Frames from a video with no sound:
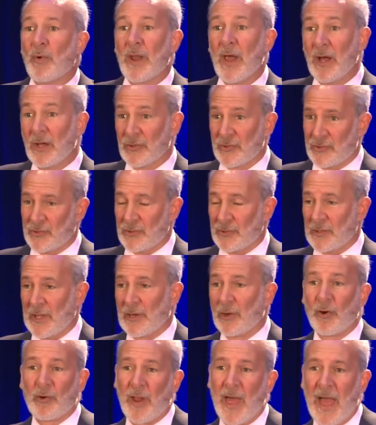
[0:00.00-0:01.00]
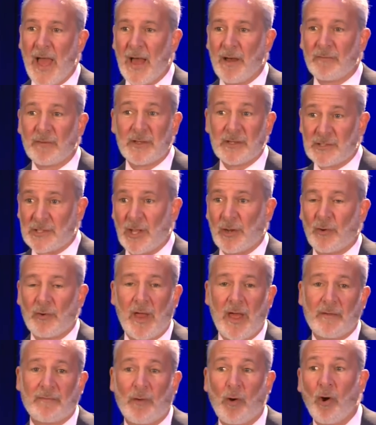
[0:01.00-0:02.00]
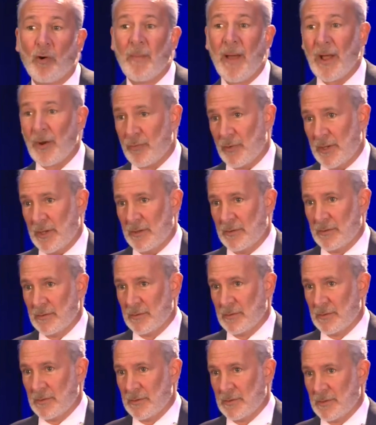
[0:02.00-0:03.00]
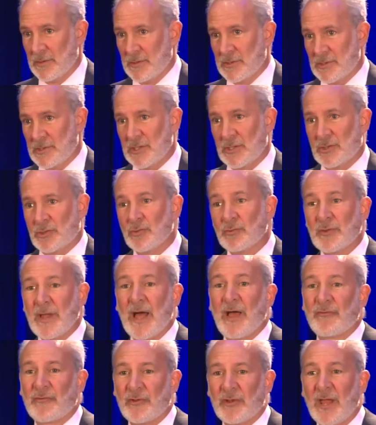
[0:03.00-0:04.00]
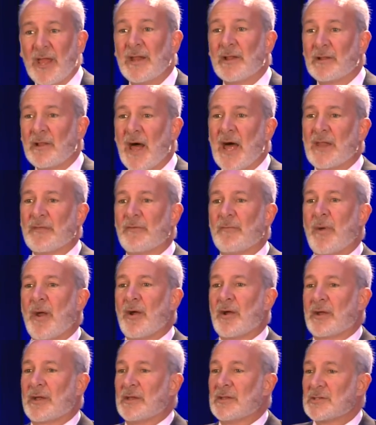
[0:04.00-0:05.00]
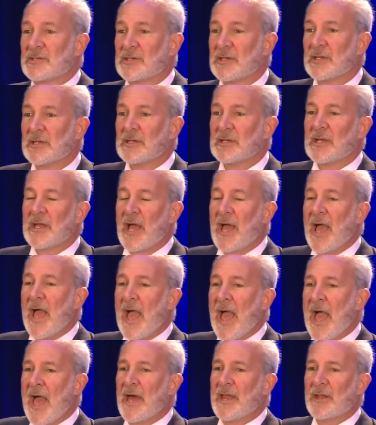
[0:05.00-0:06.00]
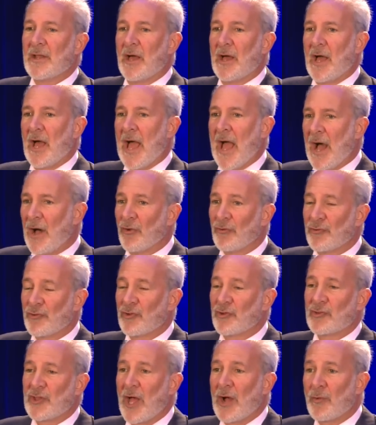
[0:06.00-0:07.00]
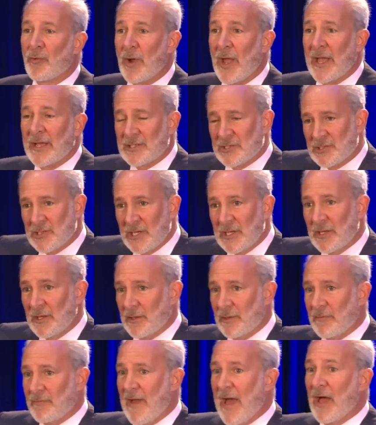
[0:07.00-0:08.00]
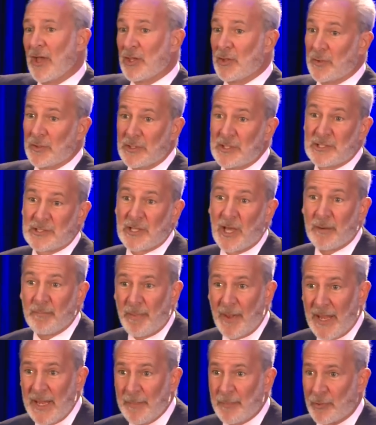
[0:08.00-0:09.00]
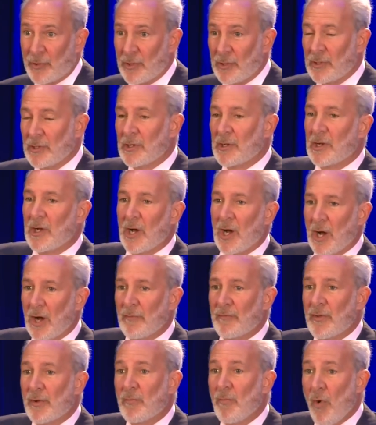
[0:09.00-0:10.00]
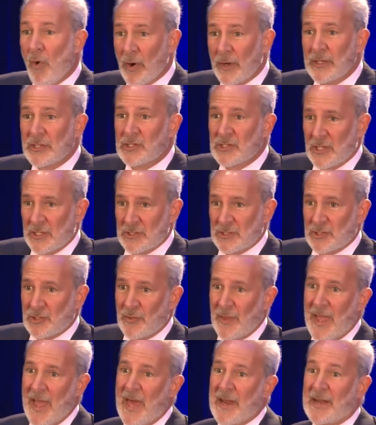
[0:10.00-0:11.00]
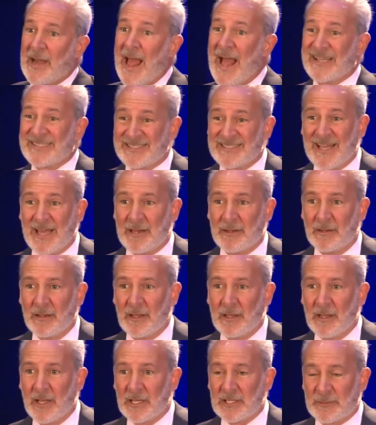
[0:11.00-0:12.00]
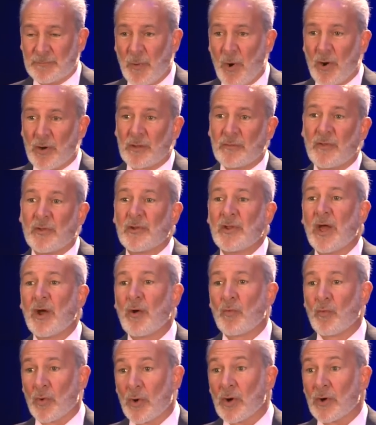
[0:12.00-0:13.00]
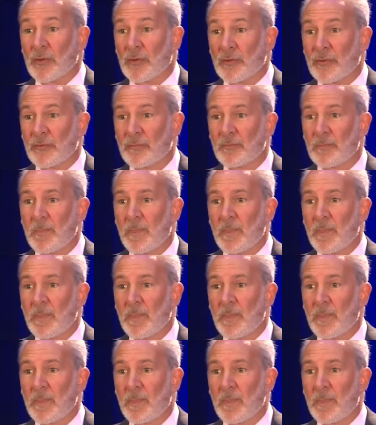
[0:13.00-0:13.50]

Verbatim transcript: what else they don't have is they don't have home equity. See, in 2008, a lot of Americans had houses that exceeded the value, at least on paper, of their mortgages. So they had an asset as part of their net worth.